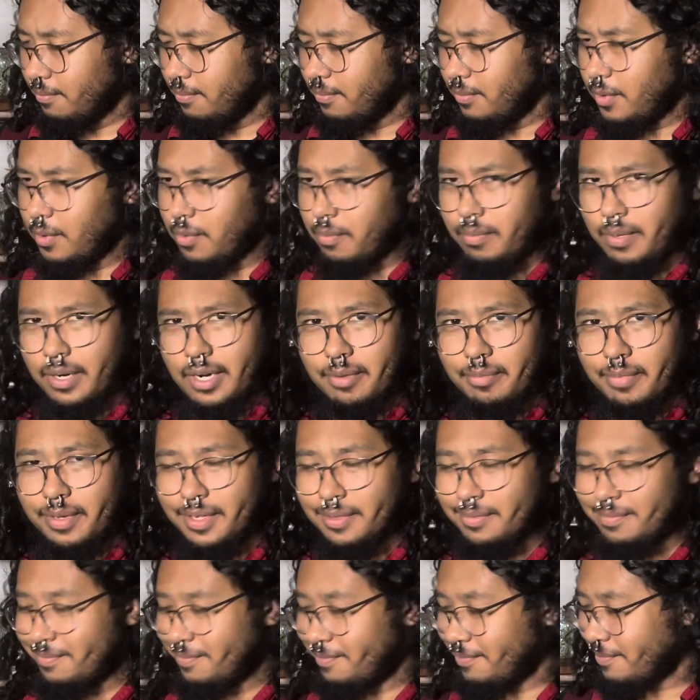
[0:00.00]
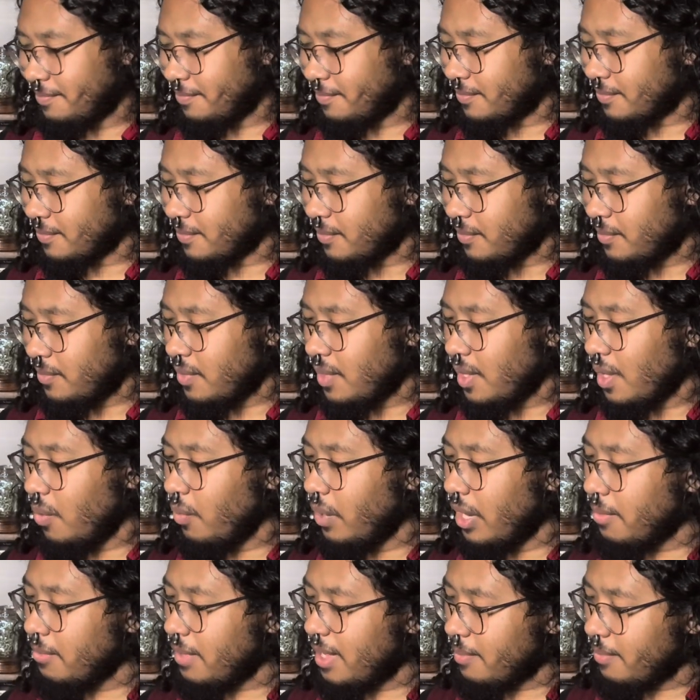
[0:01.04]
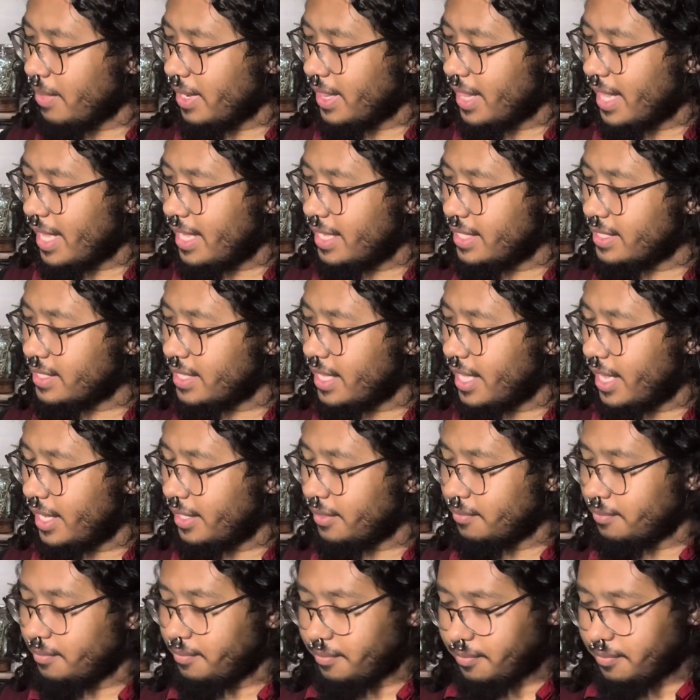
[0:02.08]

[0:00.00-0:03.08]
Oh, pardon me. What I mean by that is that